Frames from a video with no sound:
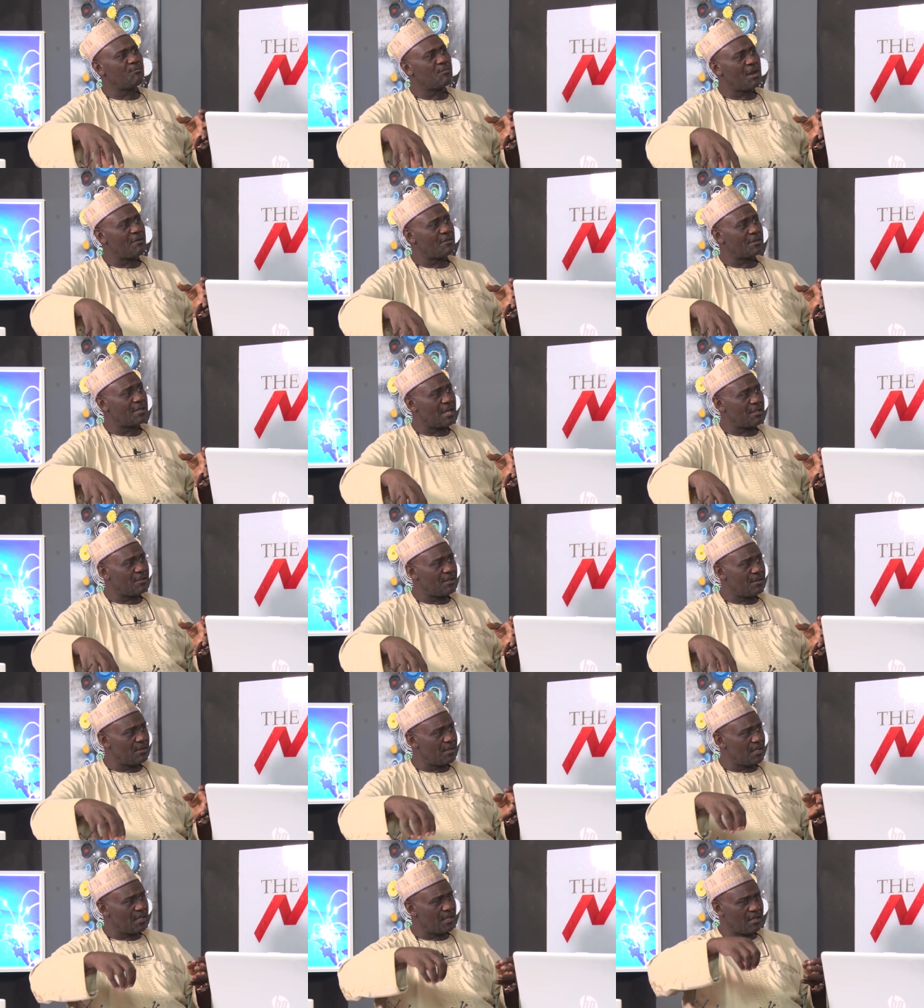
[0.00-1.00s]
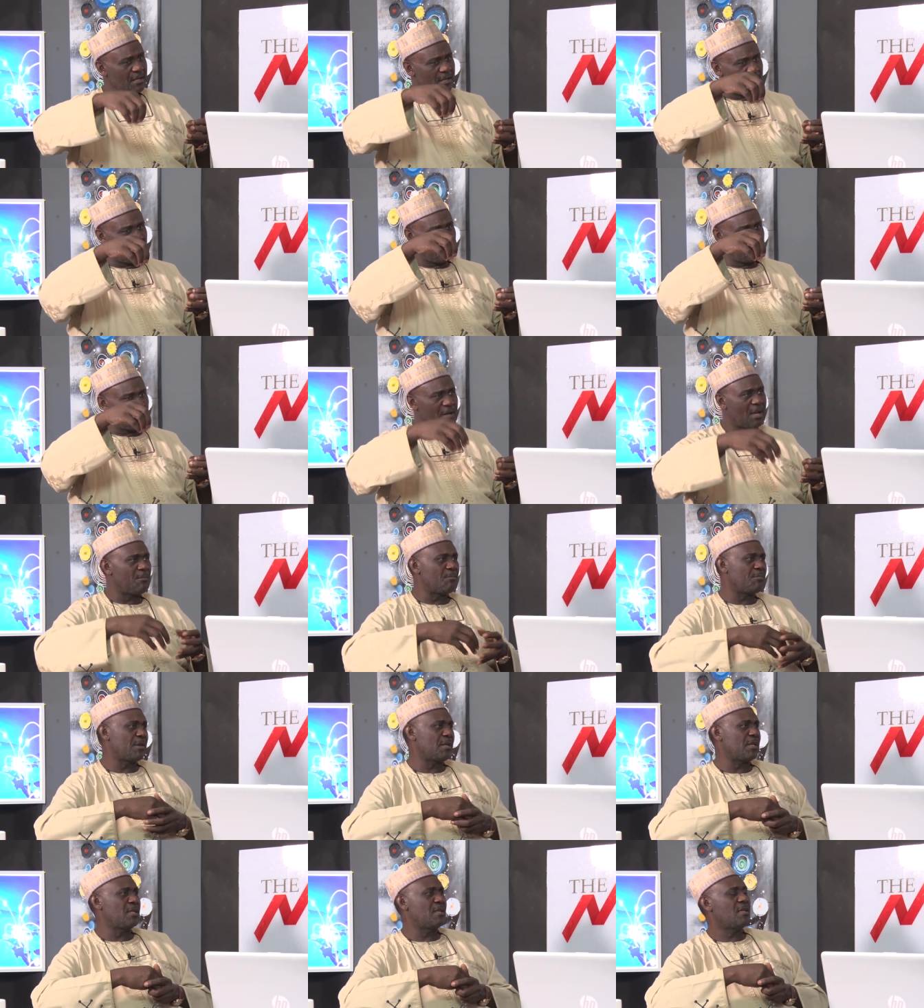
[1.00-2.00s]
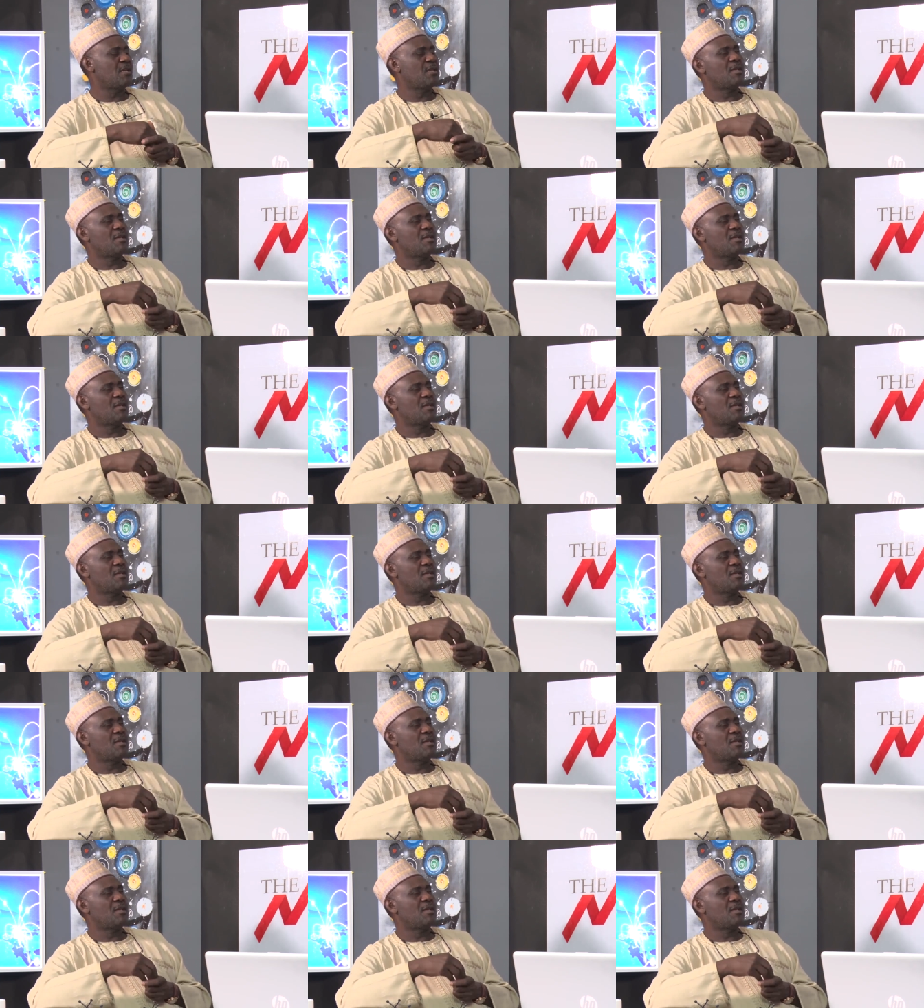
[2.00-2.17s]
privatizing the um, company